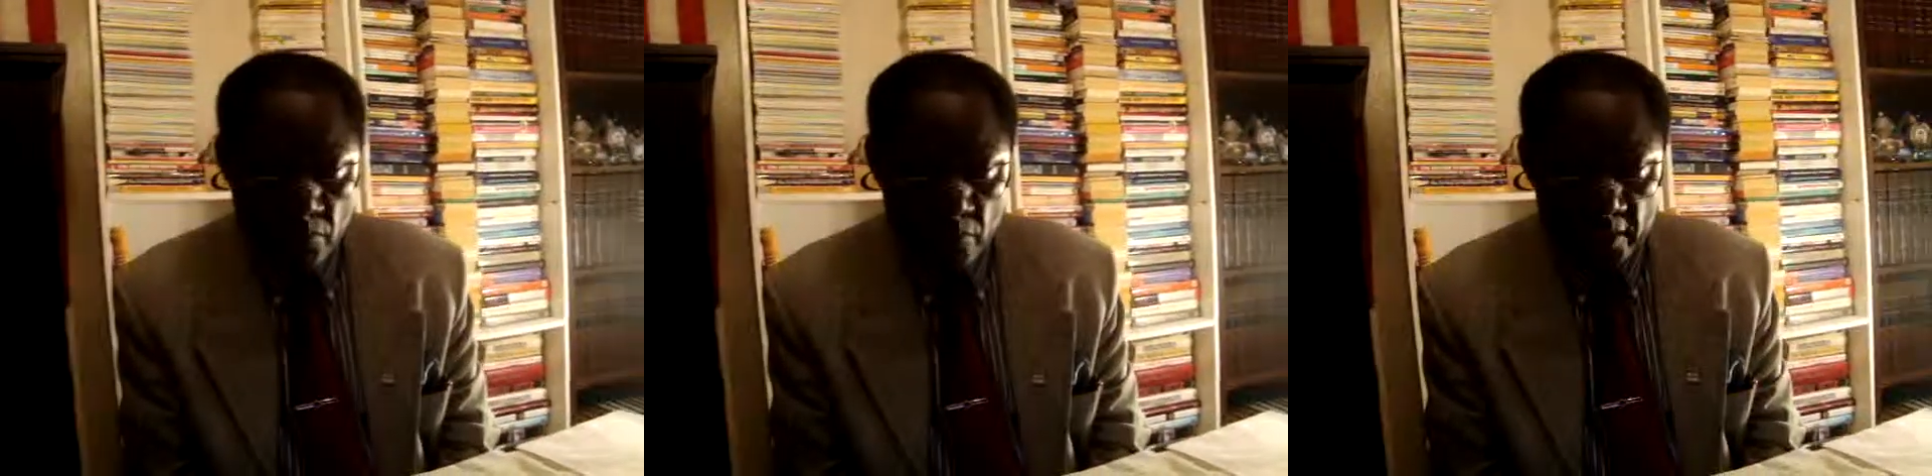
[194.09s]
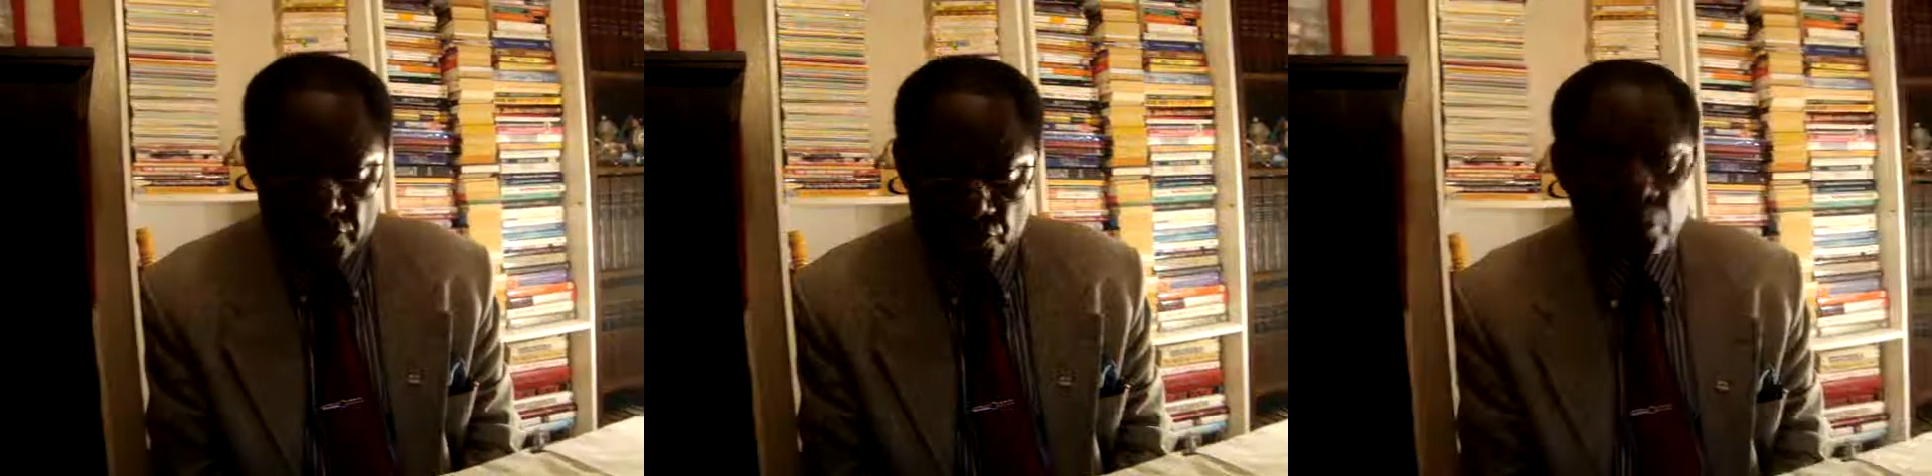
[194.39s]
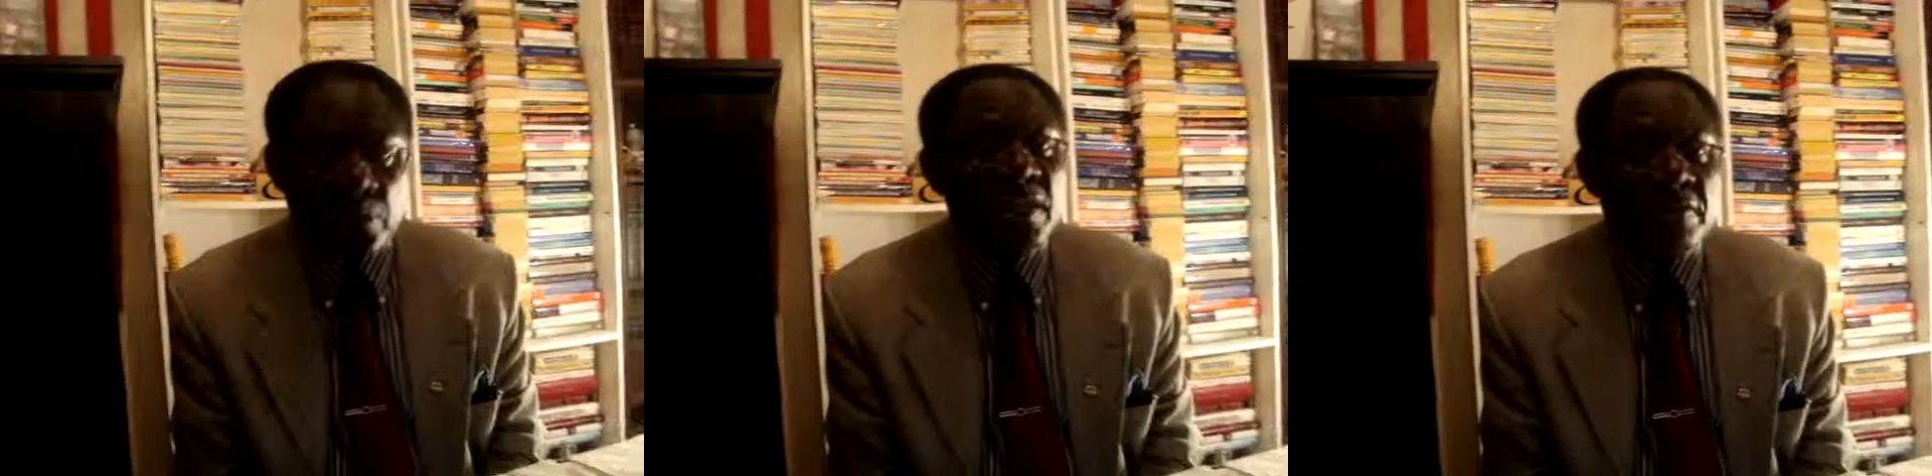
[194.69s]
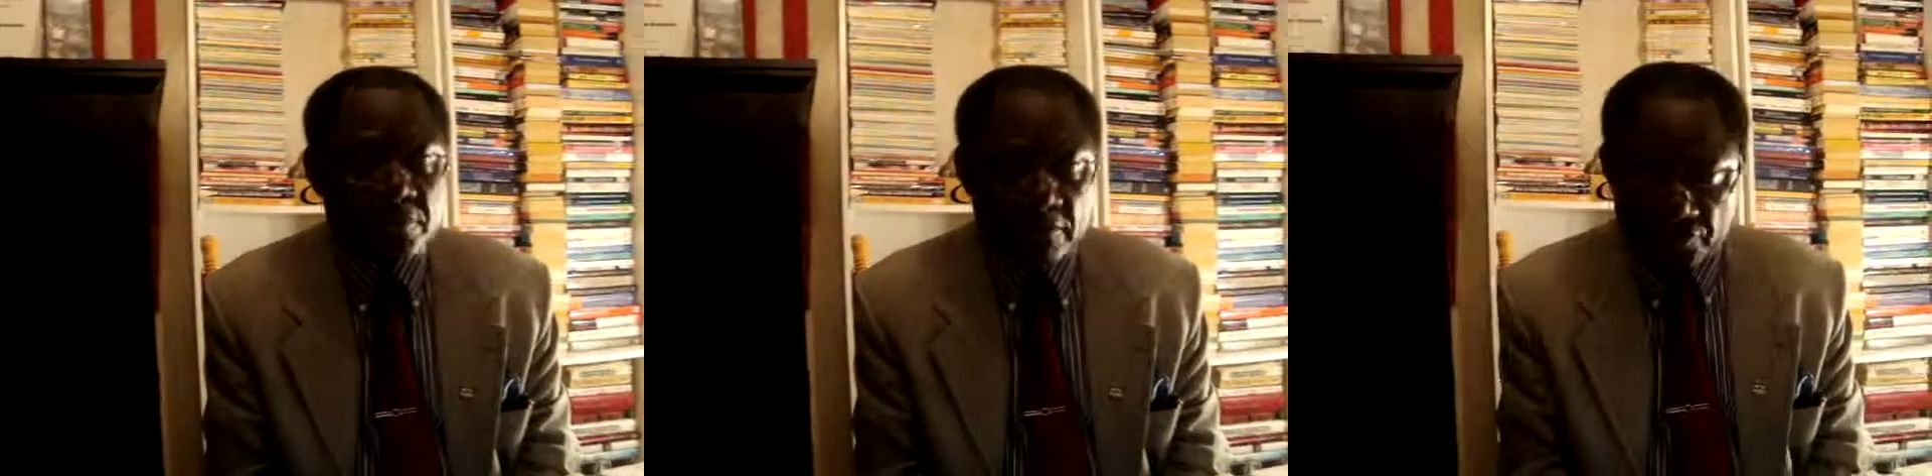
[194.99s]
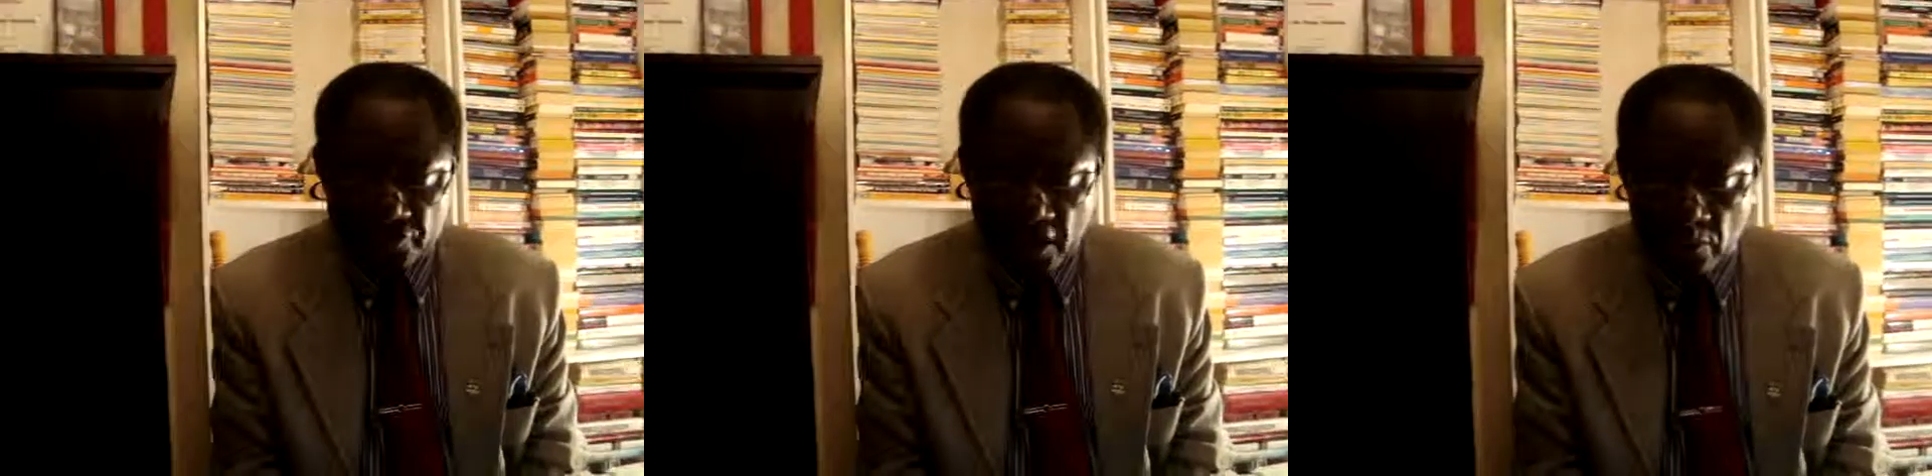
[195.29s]
There are 2 levels of
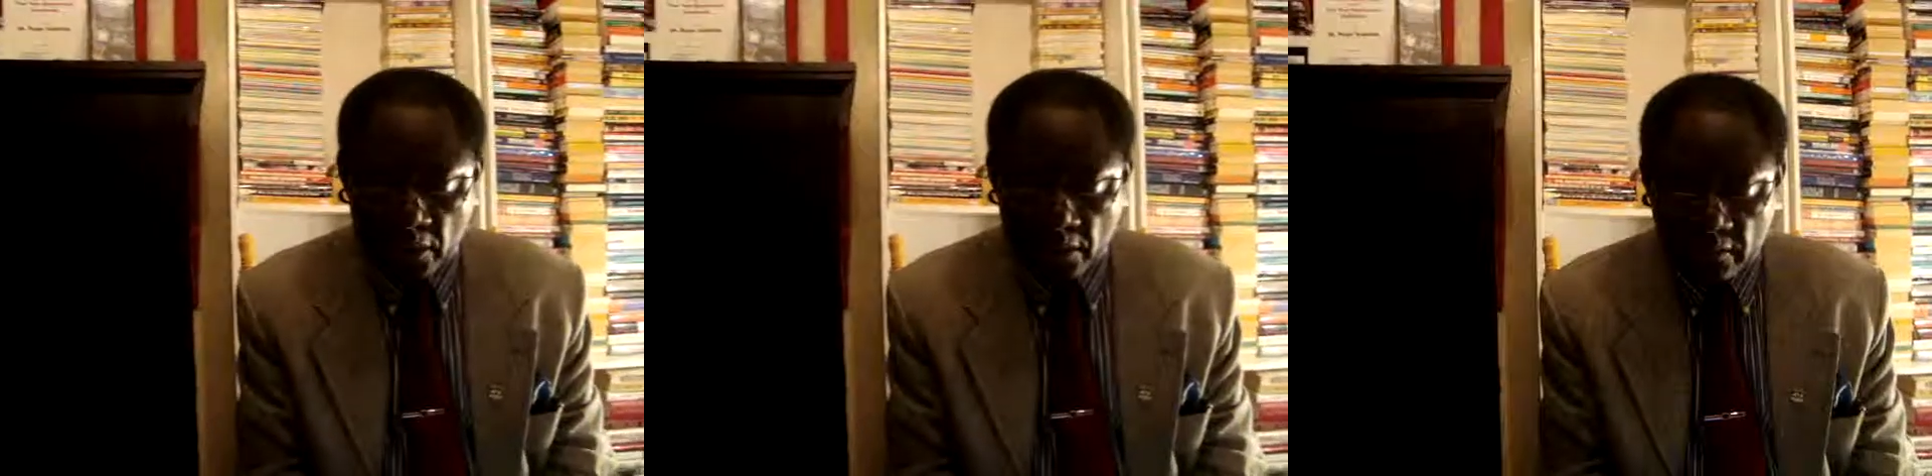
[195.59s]
shadowing,